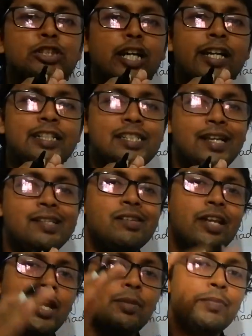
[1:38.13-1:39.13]
condition
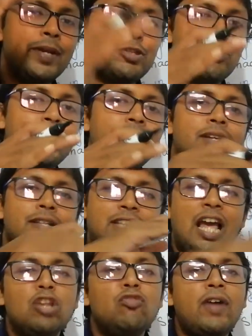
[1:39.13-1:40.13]
in between
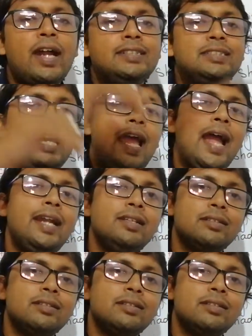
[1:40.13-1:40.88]
thallophytes and